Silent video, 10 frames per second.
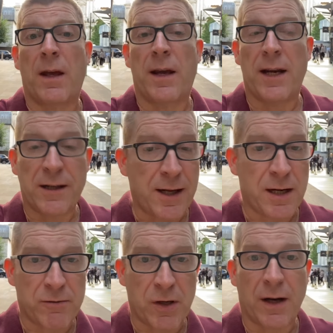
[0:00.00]
in an
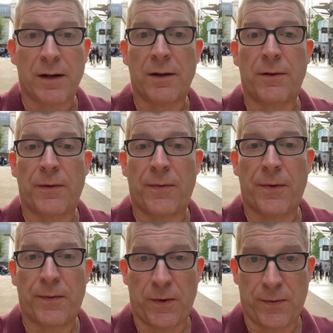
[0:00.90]
area
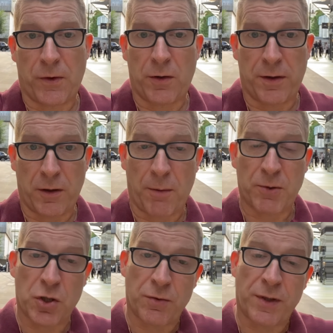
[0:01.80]
for the
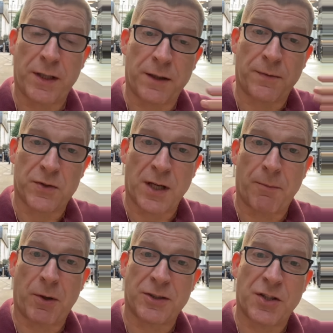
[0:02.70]
opportunity for
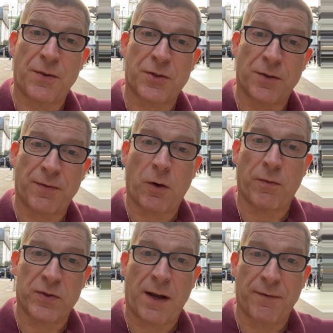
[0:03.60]
someone to vote
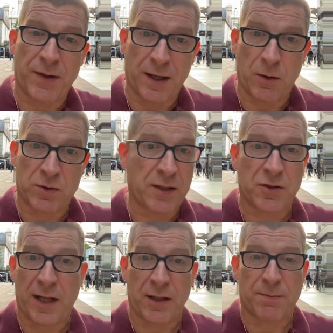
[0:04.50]
for something
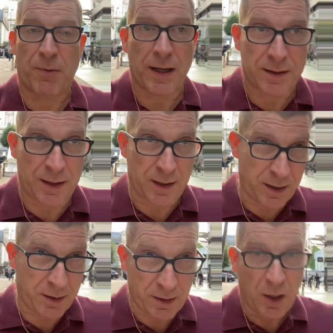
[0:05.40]
else. That's
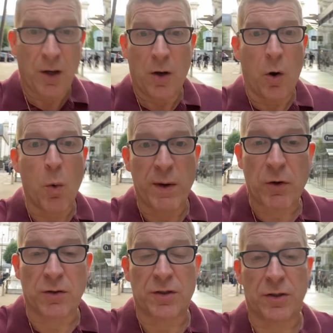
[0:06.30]
practically all we've
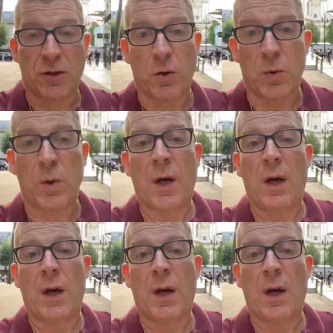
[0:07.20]
got to do.